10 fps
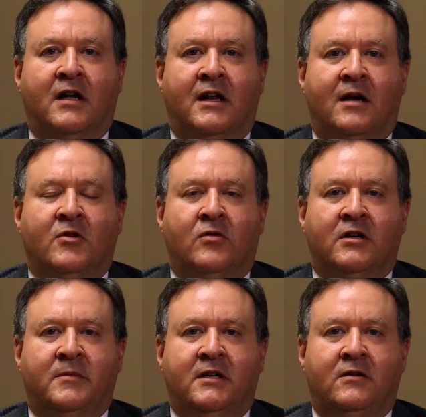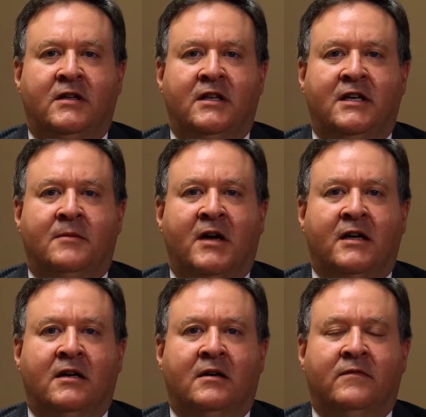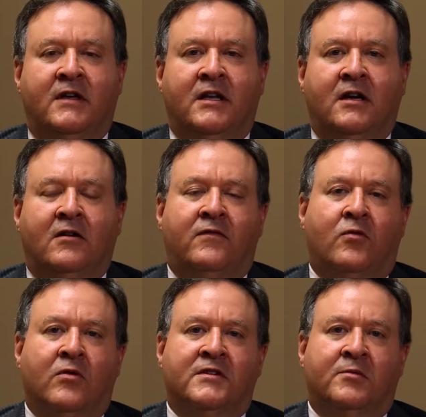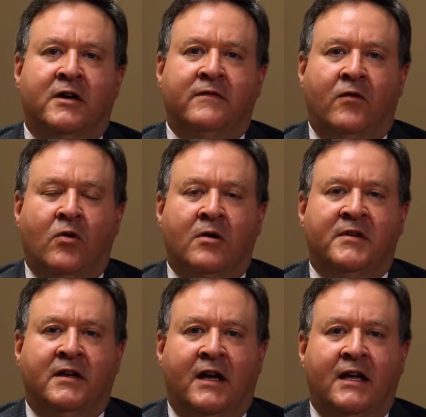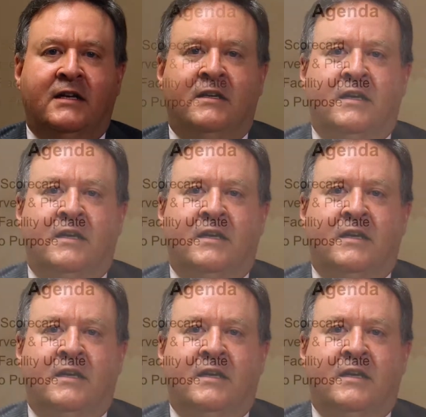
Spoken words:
and I'm going to be doing the makeup video for the Spring Forum today.